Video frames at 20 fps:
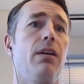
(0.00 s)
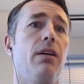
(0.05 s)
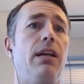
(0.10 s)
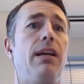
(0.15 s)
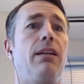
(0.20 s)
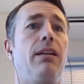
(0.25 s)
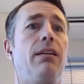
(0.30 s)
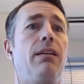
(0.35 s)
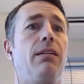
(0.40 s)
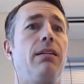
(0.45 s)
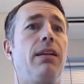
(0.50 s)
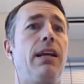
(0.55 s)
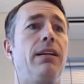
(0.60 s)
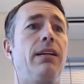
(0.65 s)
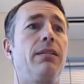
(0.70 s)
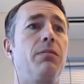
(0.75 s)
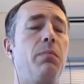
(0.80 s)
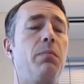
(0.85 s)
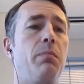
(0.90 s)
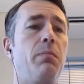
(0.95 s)

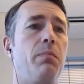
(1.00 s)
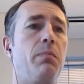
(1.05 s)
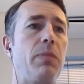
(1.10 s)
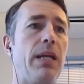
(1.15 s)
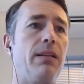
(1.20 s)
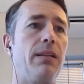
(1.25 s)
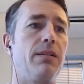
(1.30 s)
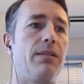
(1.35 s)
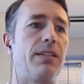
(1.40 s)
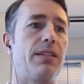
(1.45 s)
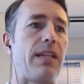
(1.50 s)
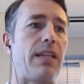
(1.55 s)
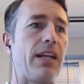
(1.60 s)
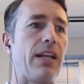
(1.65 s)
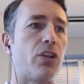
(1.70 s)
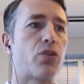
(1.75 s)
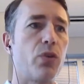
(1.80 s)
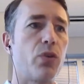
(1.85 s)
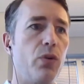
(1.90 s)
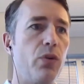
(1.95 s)
and staying
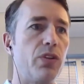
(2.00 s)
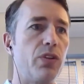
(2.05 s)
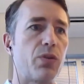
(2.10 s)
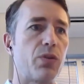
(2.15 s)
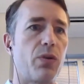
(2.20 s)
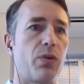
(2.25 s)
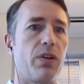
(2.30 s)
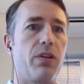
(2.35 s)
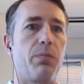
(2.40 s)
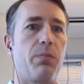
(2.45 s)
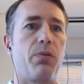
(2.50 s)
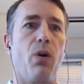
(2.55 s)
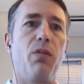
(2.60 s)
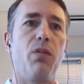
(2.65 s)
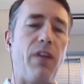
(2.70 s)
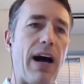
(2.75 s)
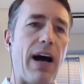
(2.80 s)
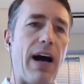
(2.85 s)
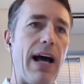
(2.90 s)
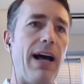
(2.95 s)
true to sort of the
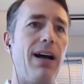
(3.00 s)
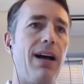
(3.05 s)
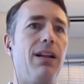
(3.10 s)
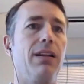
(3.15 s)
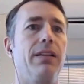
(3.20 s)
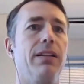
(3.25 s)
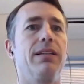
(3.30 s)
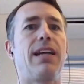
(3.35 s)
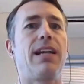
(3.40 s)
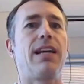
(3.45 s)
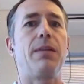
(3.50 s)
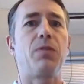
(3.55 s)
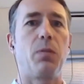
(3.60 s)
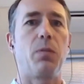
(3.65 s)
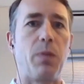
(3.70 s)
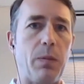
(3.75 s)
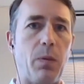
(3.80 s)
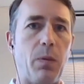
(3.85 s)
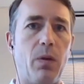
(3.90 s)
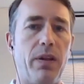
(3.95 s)
profile and the types
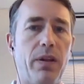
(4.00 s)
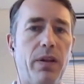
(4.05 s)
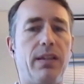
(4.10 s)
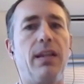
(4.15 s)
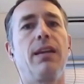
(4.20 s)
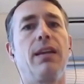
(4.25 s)
of people that